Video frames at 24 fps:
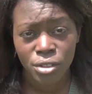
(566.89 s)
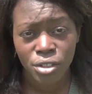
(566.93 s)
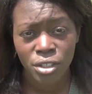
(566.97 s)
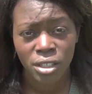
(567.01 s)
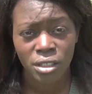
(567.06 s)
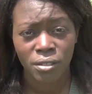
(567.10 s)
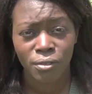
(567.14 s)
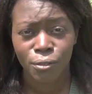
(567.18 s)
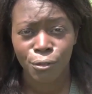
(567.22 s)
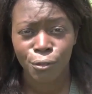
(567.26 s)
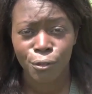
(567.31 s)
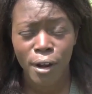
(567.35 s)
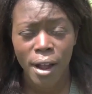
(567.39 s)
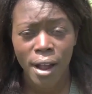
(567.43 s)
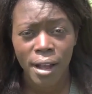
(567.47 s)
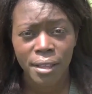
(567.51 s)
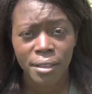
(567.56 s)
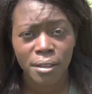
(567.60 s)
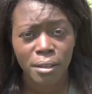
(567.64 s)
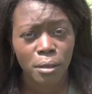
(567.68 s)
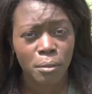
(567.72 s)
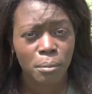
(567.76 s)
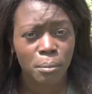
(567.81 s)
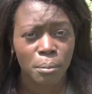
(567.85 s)
You can fry
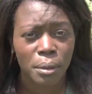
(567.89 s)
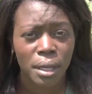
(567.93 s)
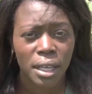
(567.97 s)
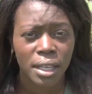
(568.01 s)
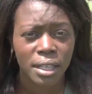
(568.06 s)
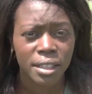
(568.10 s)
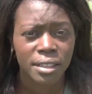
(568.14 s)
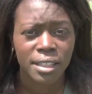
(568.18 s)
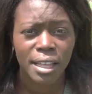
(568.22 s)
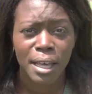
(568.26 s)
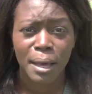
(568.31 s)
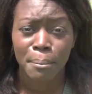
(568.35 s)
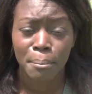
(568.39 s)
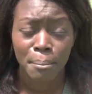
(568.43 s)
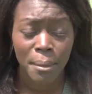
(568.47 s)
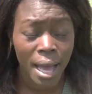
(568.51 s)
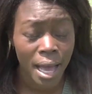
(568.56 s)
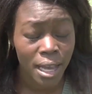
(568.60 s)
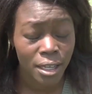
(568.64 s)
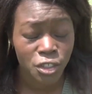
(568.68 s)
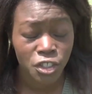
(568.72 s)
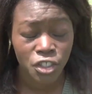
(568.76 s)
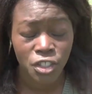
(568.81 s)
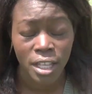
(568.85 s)
them, bake them,
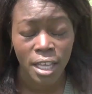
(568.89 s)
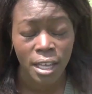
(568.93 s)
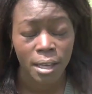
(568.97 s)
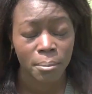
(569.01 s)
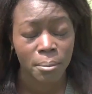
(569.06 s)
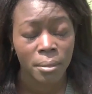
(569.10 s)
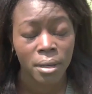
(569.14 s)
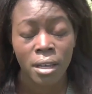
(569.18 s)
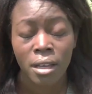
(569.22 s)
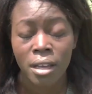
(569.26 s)
mash them.